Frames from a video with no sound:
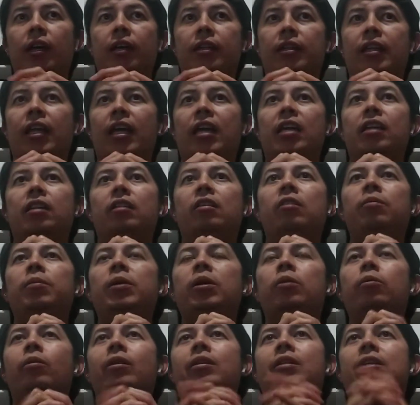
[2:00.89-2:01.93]
The
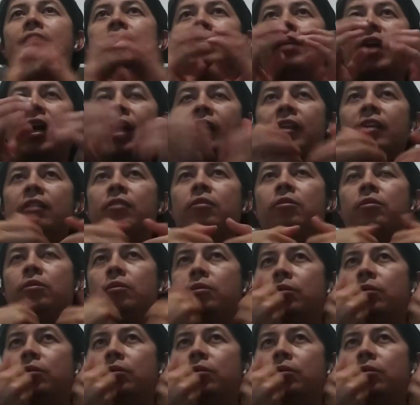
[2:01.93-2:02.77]
individual decided to do